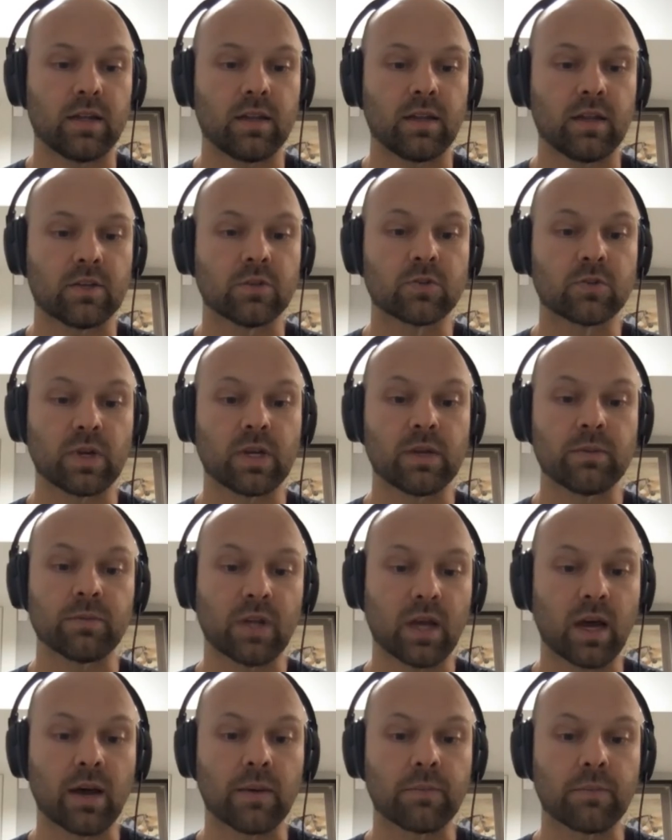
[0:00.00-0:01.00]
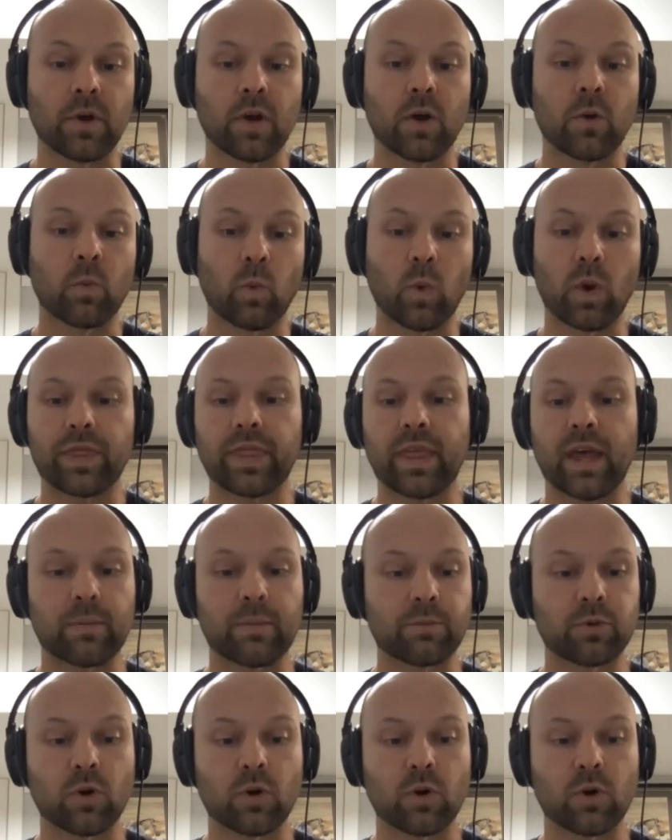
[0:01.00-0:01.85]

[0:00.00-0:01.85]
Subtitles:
dreamed up what that